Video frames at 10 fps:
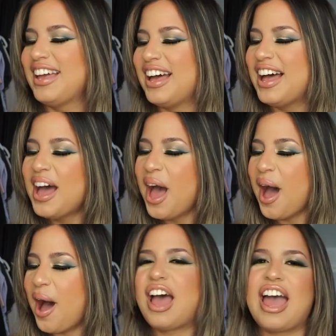I
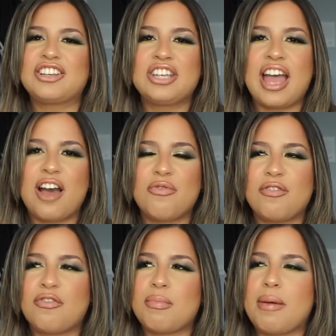actually have
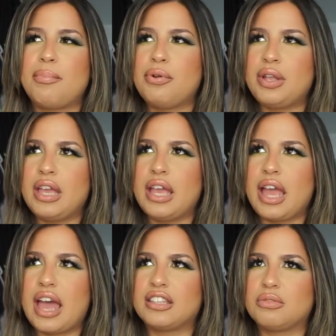one for my booty
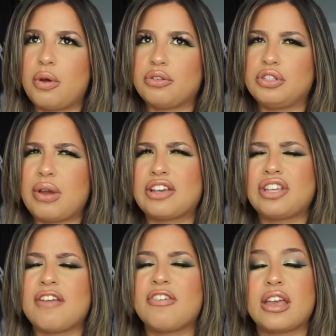as well too.
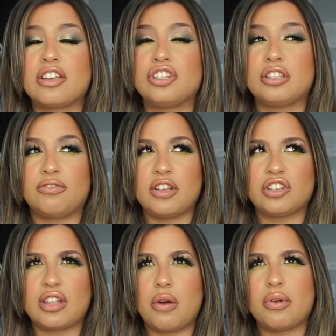Actually, I feel like I just
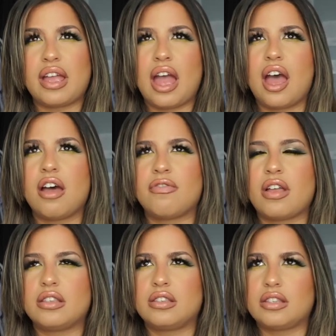finished that one. I have
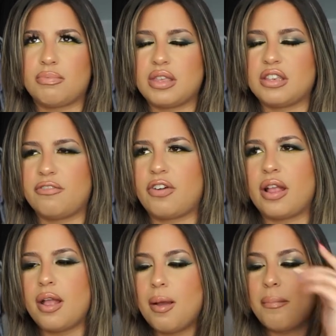something
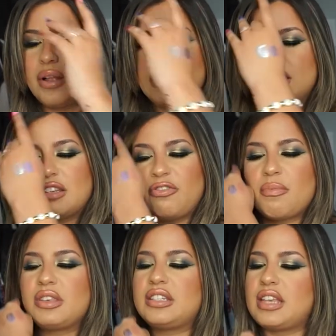different but it's just
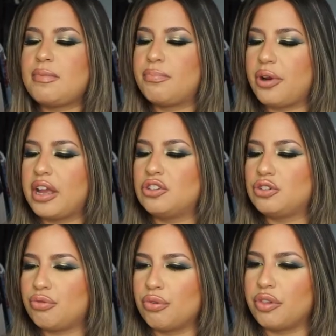from the same brand
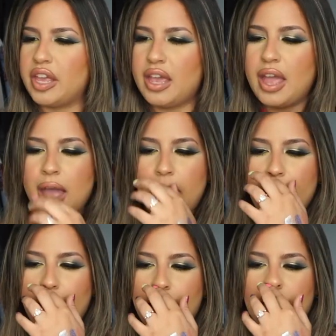truly
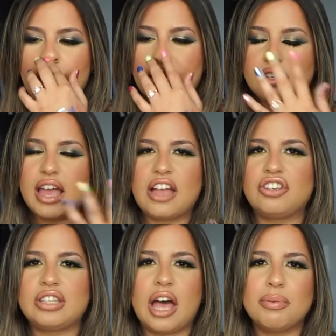and yeah it
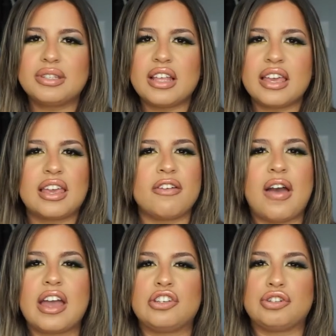just helps to like give
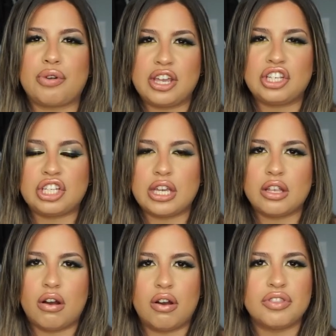
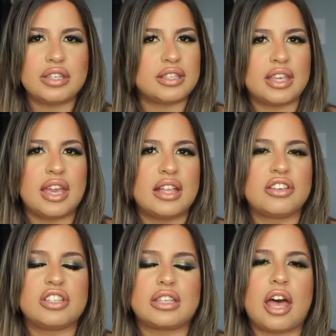hydration on the skin
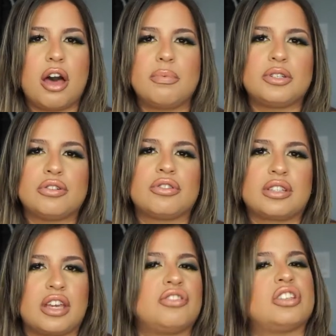and just helps your
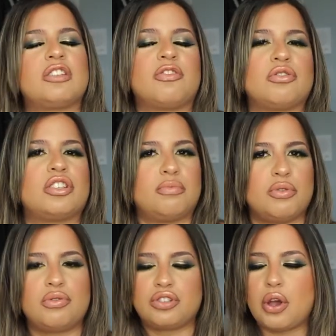skin just feel
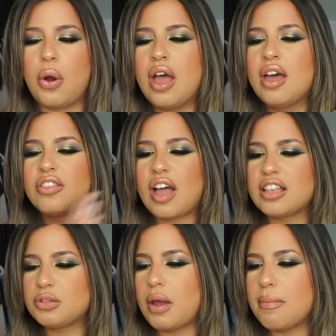smooth so
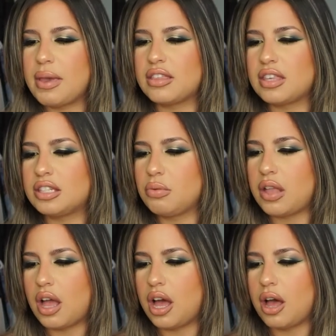that's why i picked this
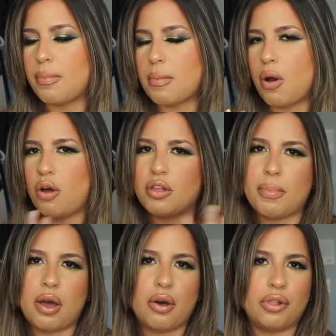one up i'm all
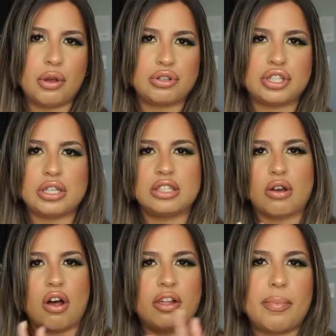about lotions
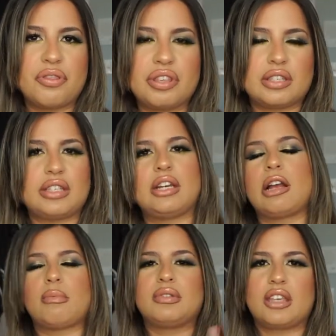all about the
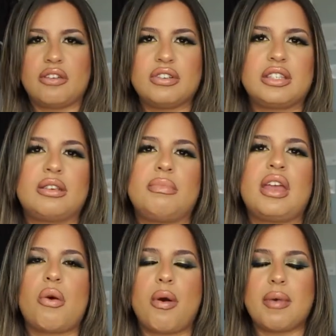serums give it to
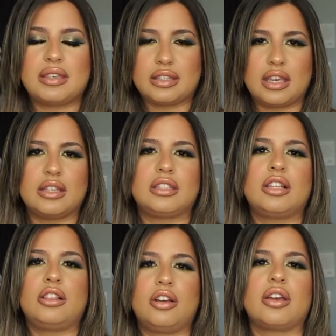me i want my skin
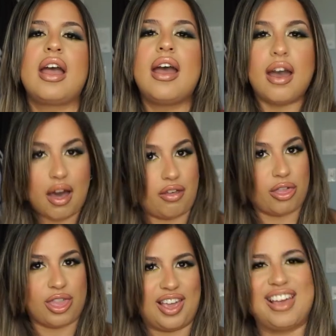to look
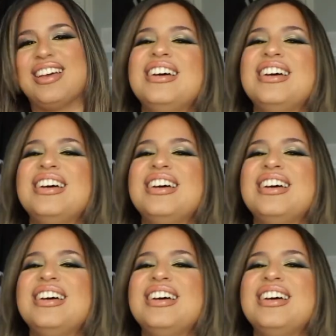healthy